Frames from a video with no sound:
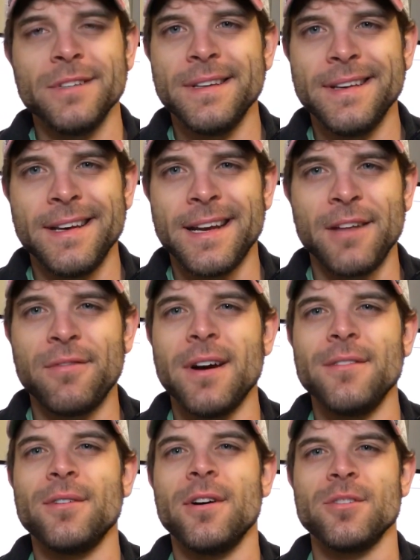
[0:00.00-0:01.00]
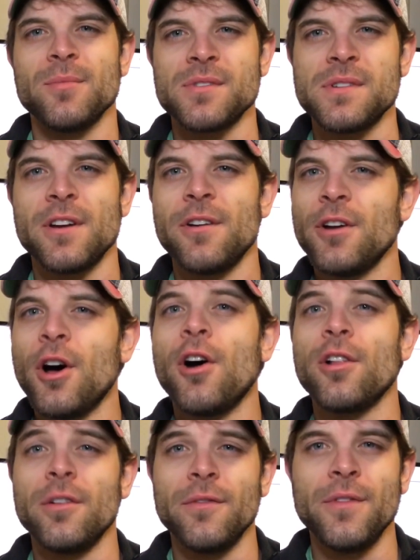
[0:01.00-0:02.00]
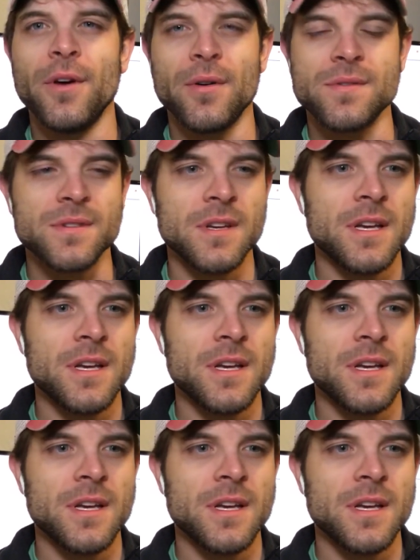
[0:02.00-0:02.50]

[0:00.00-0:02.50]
95 to 100% on all of those.